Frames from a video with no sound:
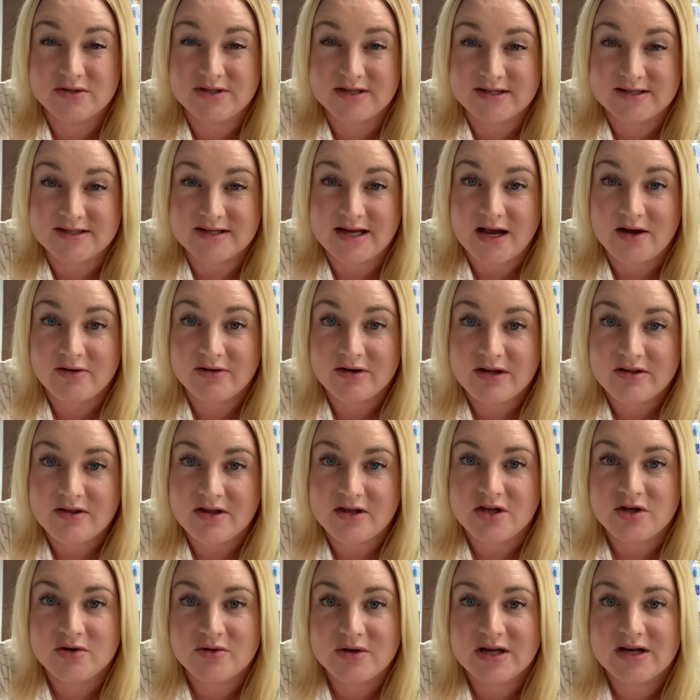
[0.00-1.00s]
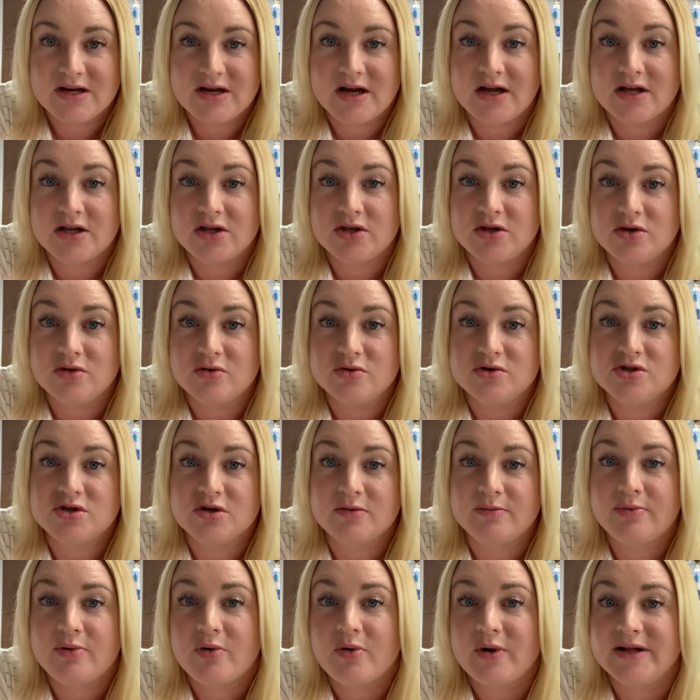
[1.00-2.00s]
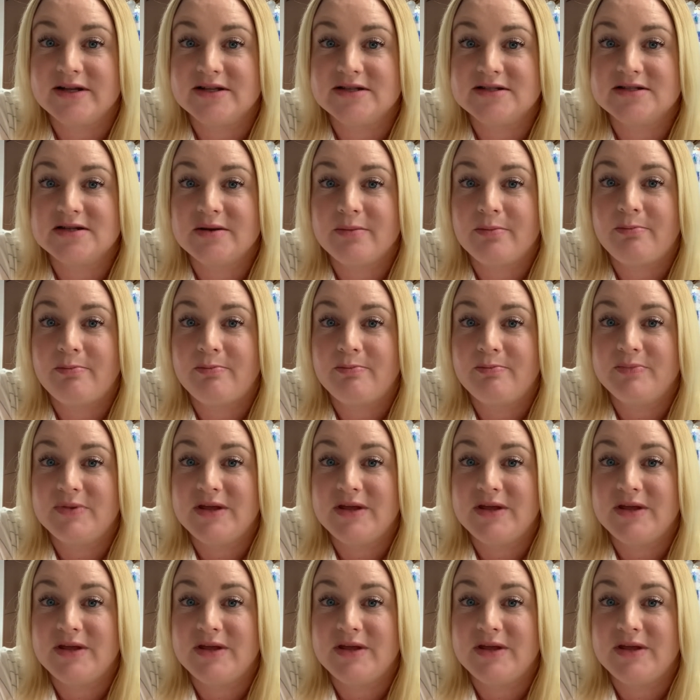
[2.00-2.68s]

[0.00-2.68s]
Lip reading: discounted that you cannot use your points to